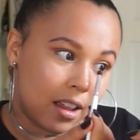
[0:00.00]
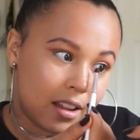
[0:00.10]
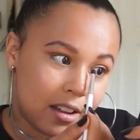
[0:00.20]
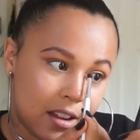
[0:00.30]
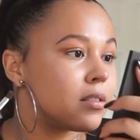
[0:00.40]

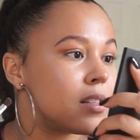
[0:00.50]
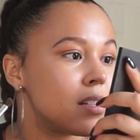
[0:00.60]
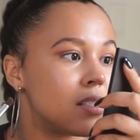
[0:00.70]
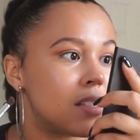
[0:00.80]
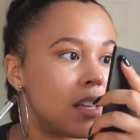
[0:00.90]
like, to
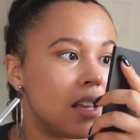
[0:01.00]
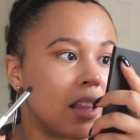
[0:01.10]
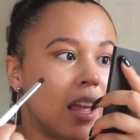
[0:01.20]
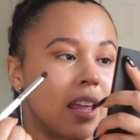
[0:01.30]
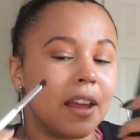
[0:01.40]
see
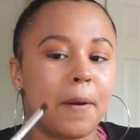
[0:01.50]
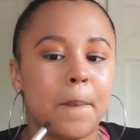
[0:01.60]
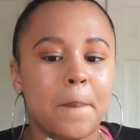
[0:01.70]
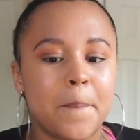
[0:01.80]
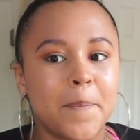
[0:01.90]
like
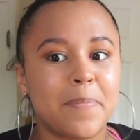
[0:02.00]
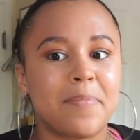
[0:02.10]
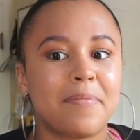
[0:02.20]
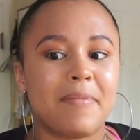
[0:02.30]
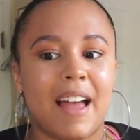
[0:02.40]

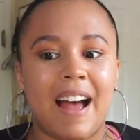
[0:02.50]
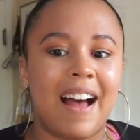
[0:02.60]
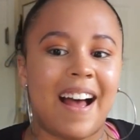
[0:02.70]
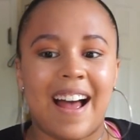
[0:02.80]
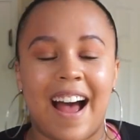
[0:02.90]

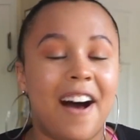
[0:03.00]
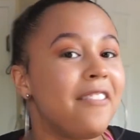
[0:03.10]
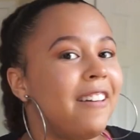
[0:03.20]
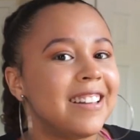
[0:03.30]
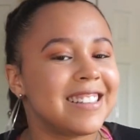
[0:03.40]

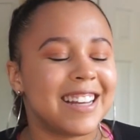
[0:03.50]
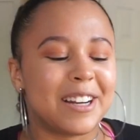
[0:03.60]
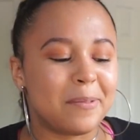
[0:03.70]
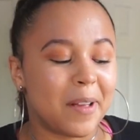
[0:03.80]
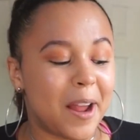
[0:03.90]
how that's
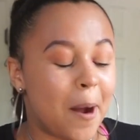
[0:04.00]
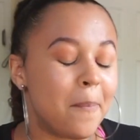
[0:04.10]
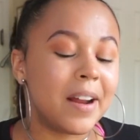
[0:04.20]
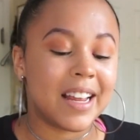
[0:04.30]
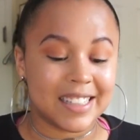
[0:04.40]
gonna play out.
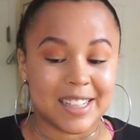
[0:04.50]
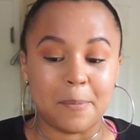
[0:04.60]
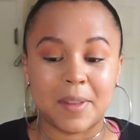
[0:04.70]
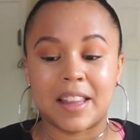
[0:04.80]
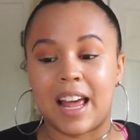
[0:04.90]
But it's
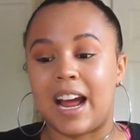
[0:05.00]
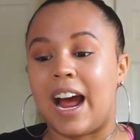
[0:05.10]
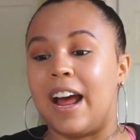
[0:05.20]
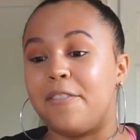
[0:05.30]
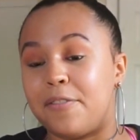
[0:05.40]
something
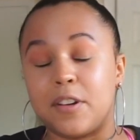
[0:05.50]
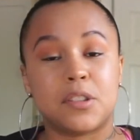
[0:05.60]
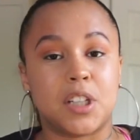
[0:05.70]
that feels